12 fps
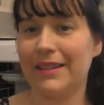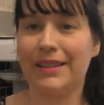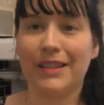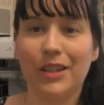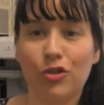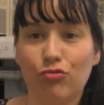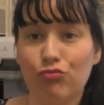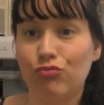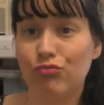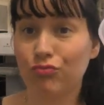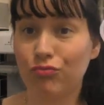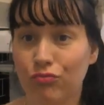You can get like
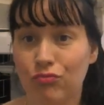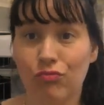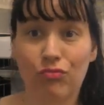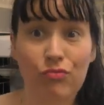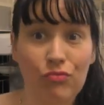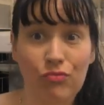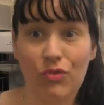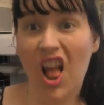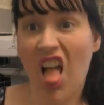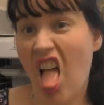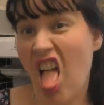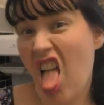disposable lids.
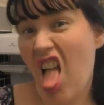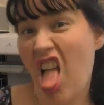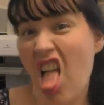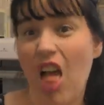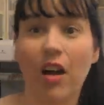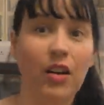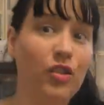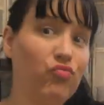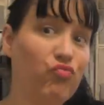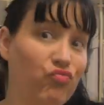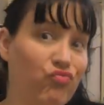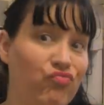
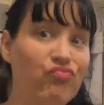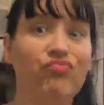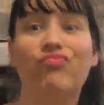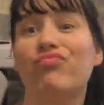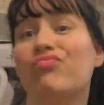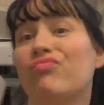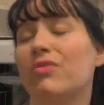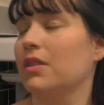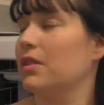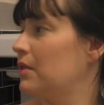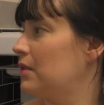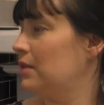
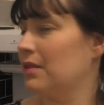Containers.